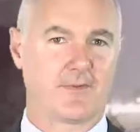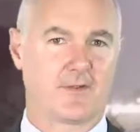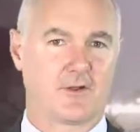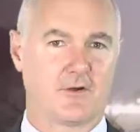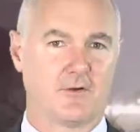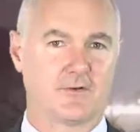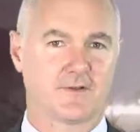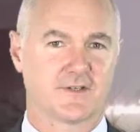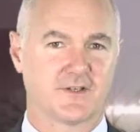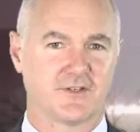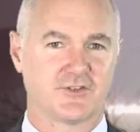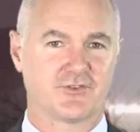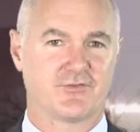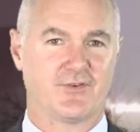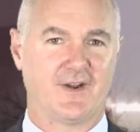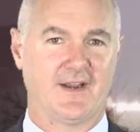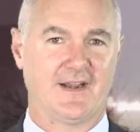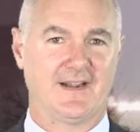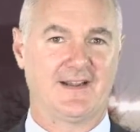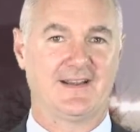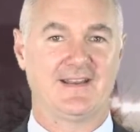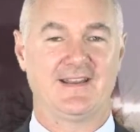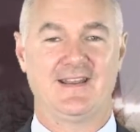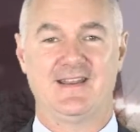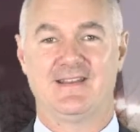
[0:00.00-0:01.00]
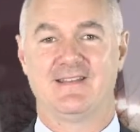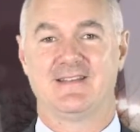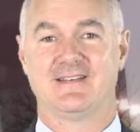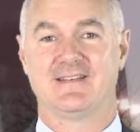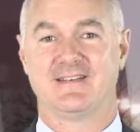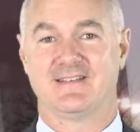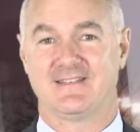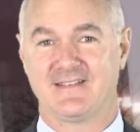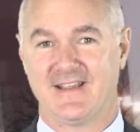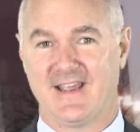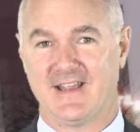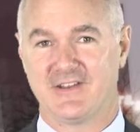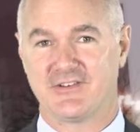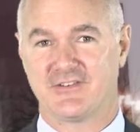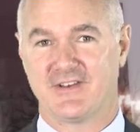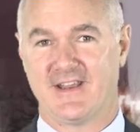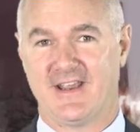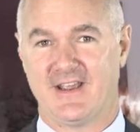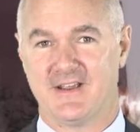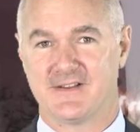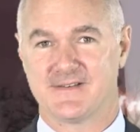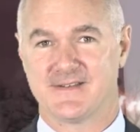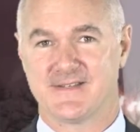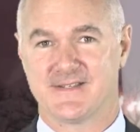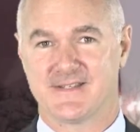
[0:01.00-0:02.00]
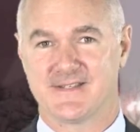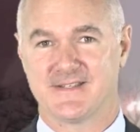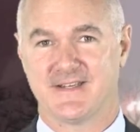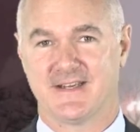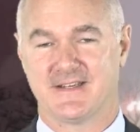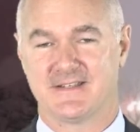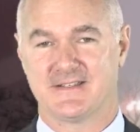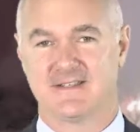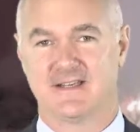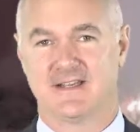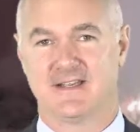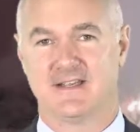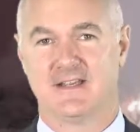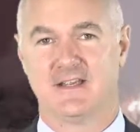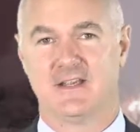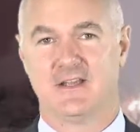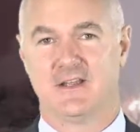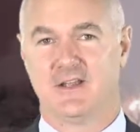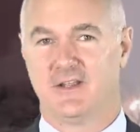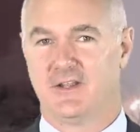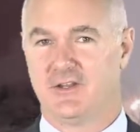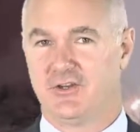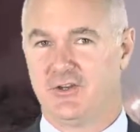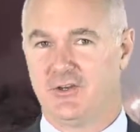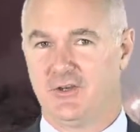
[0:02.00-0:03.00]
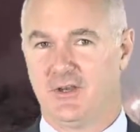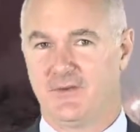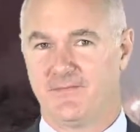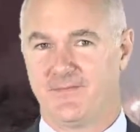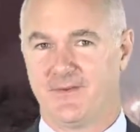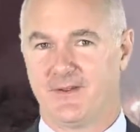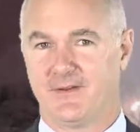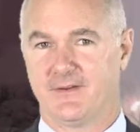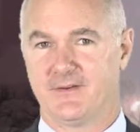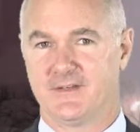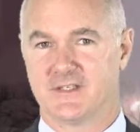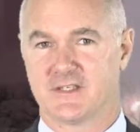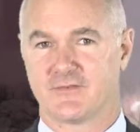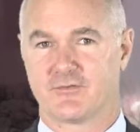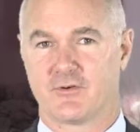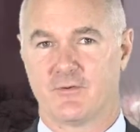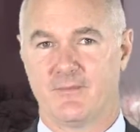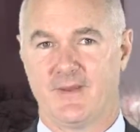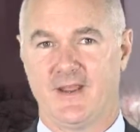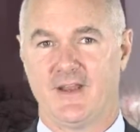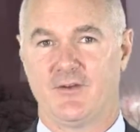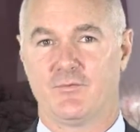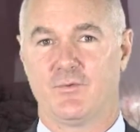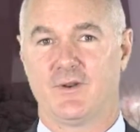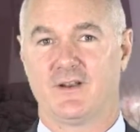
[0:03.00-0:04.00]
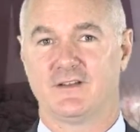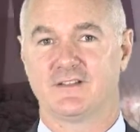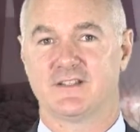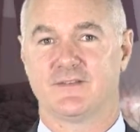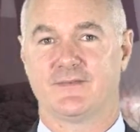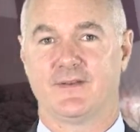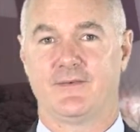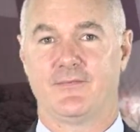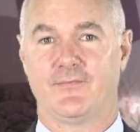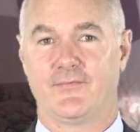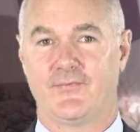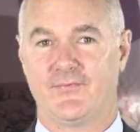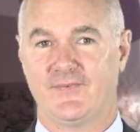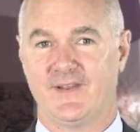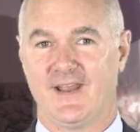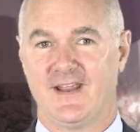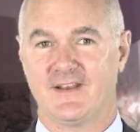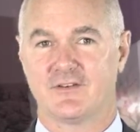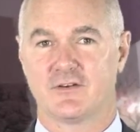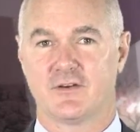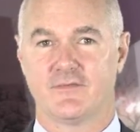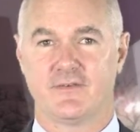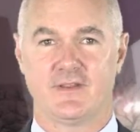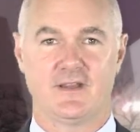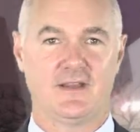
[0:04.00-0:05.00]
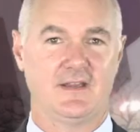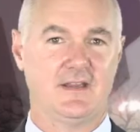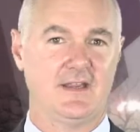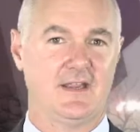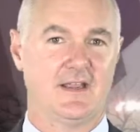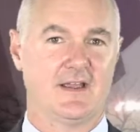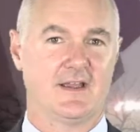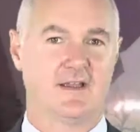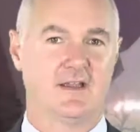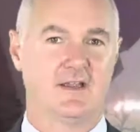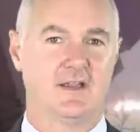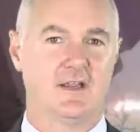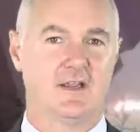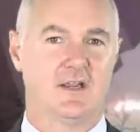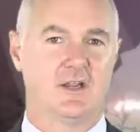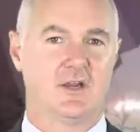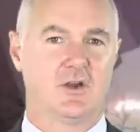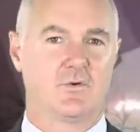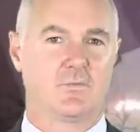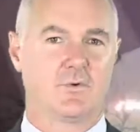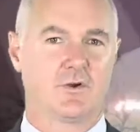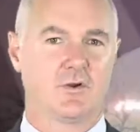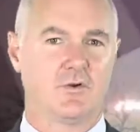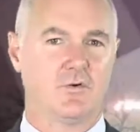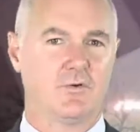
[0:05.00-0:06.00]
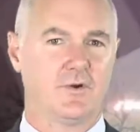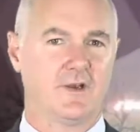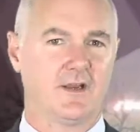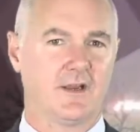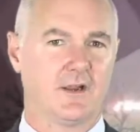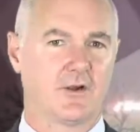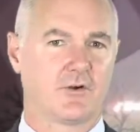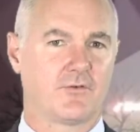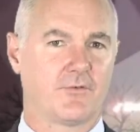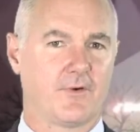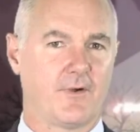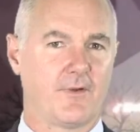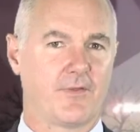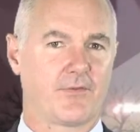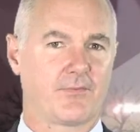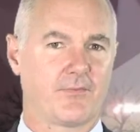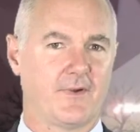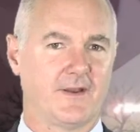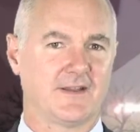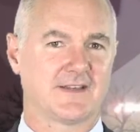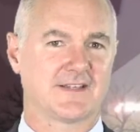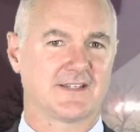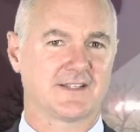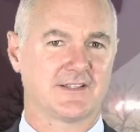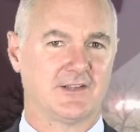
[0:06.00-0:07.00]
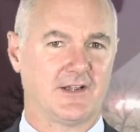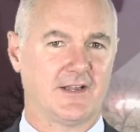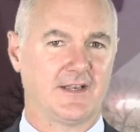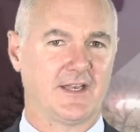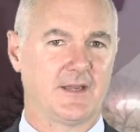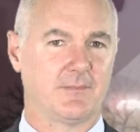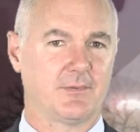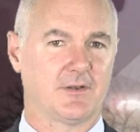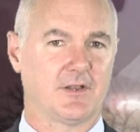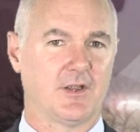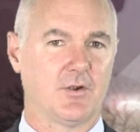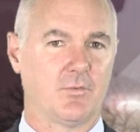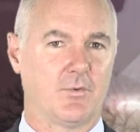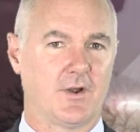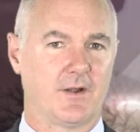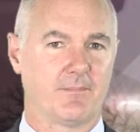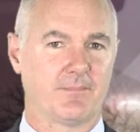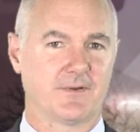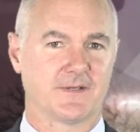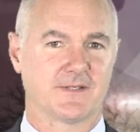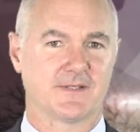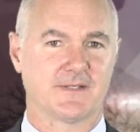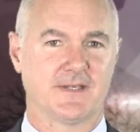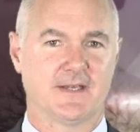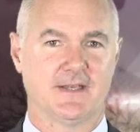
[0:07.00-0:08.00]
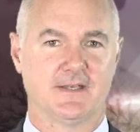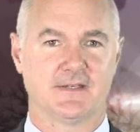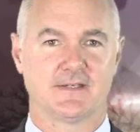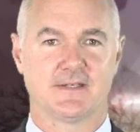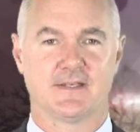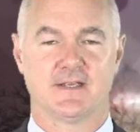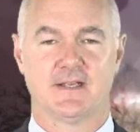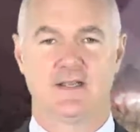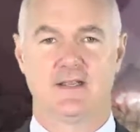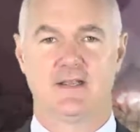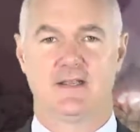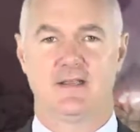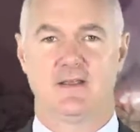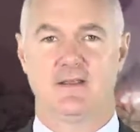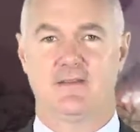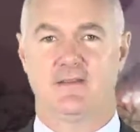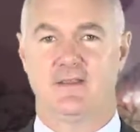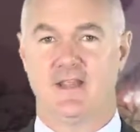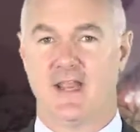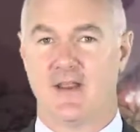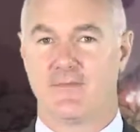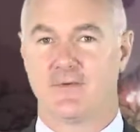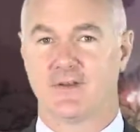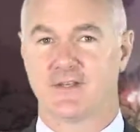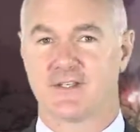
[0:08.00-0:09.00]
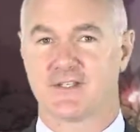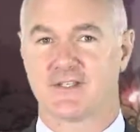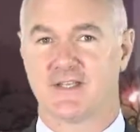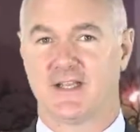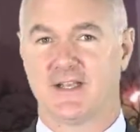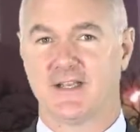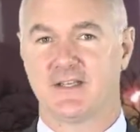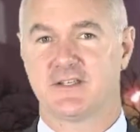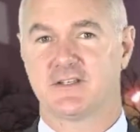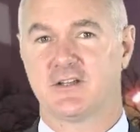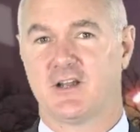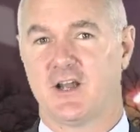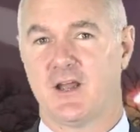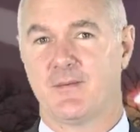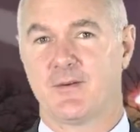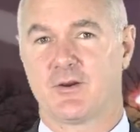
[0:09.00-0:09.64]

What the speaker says: concentrated in the detached housing sector. Unit values have remained relatively flat over the year, recording a growth rate slightly below 1%. The average selling time